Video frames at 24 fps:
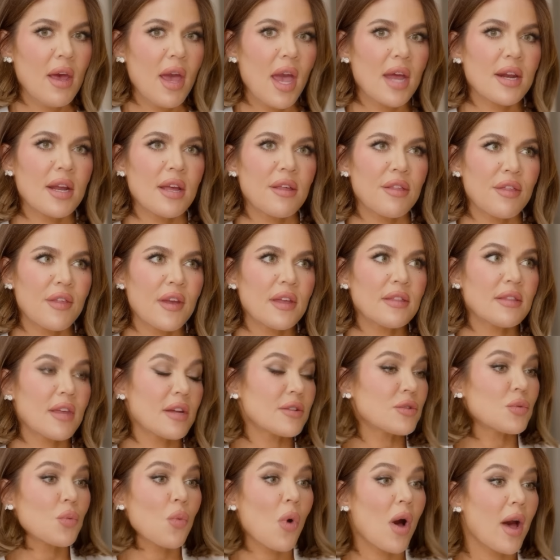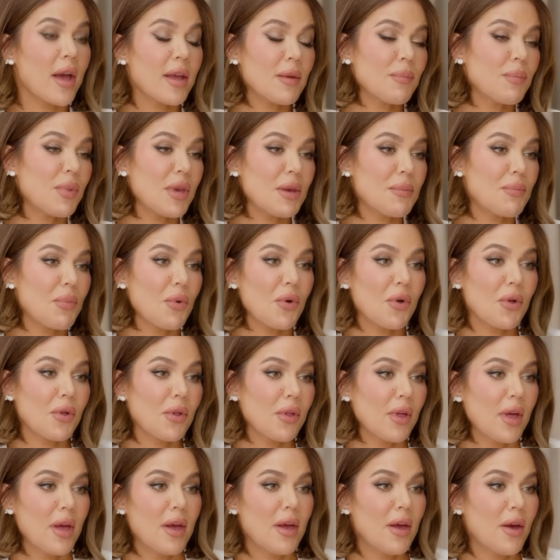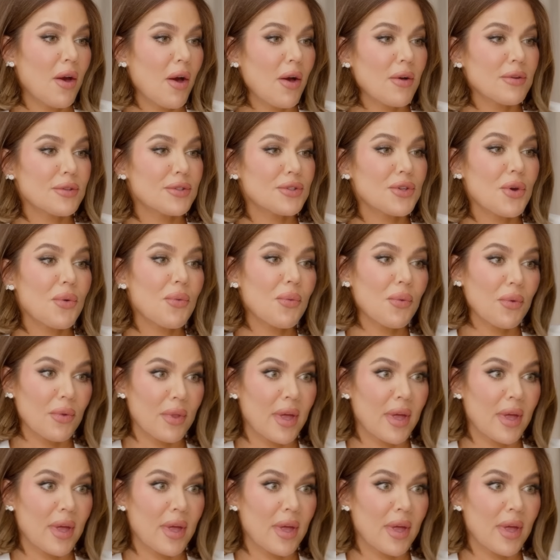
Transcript: And I think that's why people also,